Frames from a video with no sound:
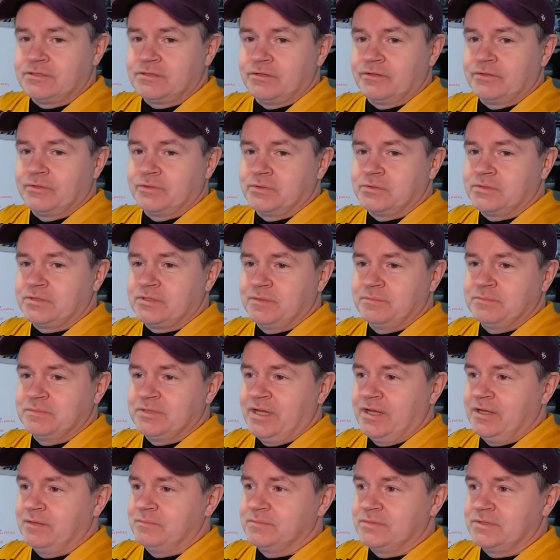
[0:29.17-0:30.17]
although
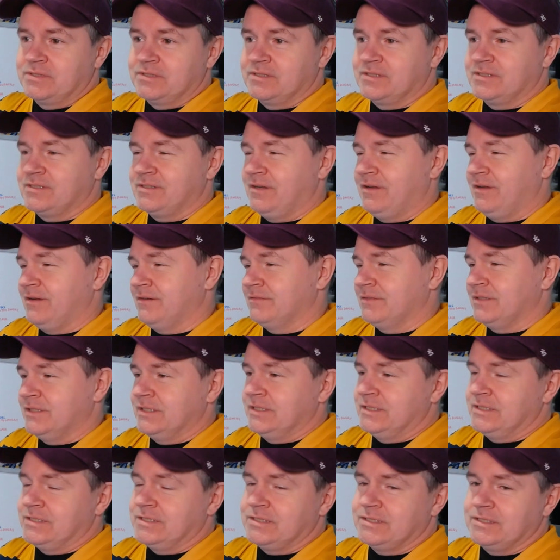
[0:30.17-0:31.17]
sometimes it's not
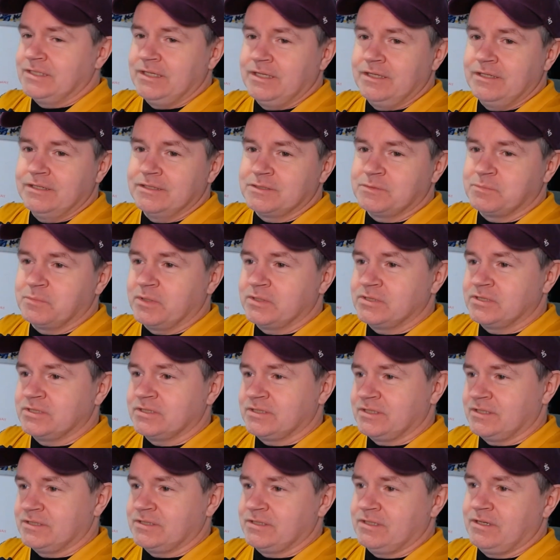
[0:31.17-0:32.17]
really a scene as much as
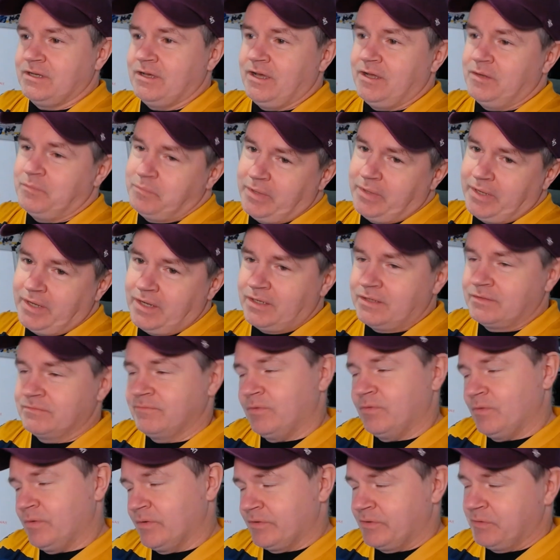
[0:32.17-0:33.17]
it's a cut back and
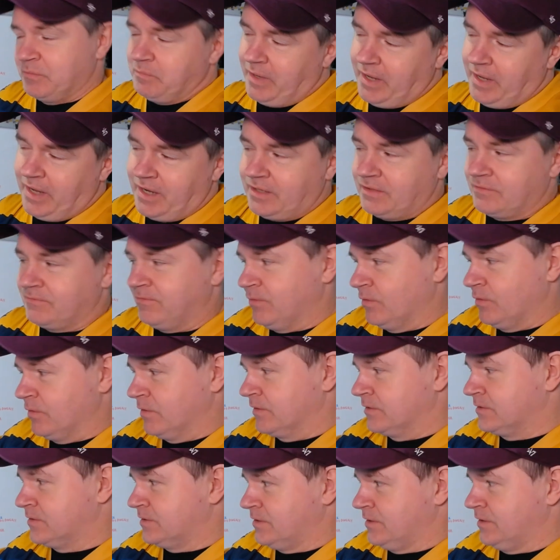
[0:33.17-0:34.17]
forth and back and
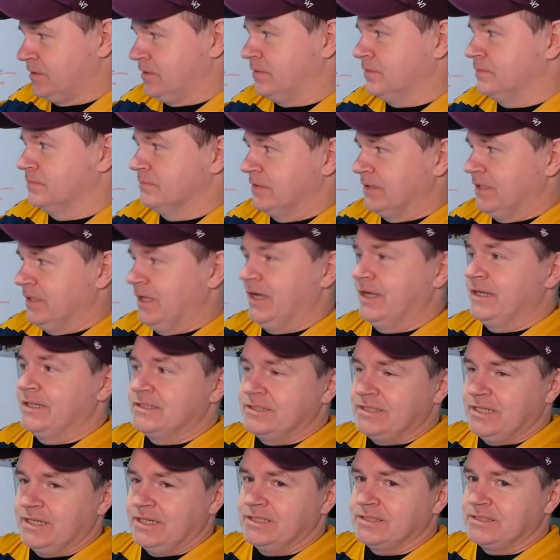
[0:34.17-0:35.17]
forth, so a lot of
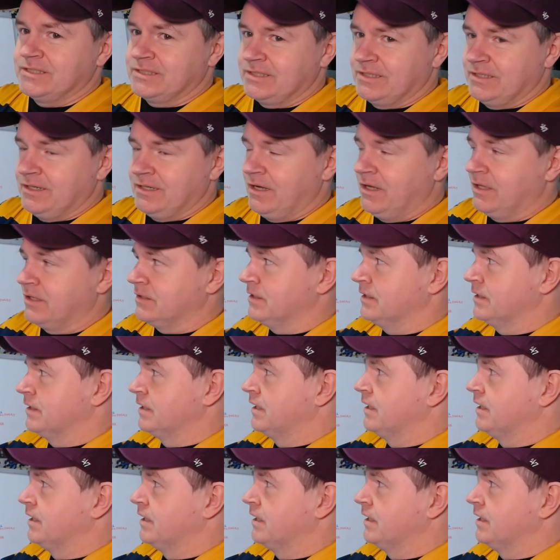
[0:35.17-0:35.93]
changes of color.